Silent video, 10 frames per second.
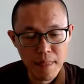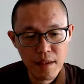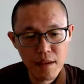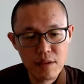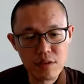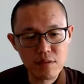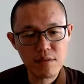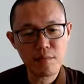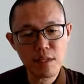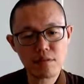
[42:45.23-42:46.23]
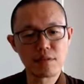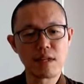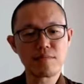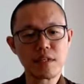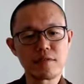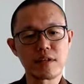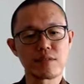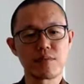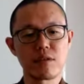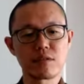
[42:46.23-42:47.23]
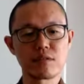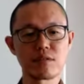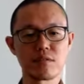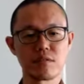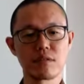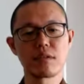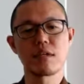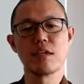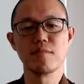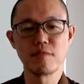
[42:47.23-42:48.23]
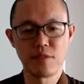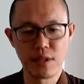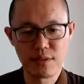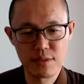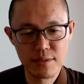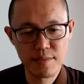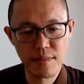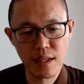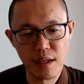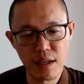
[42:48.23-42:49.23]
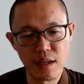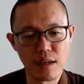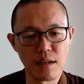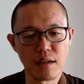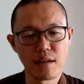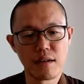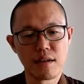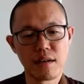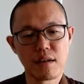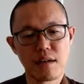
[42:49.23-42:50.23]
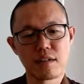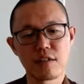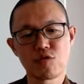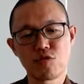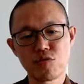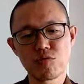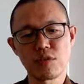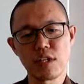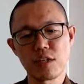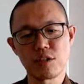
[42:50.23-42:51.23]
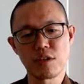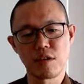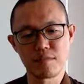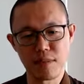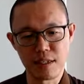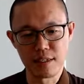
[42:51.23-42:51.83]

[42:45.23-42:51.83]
So let me respond to Kim first. The true nature of mind.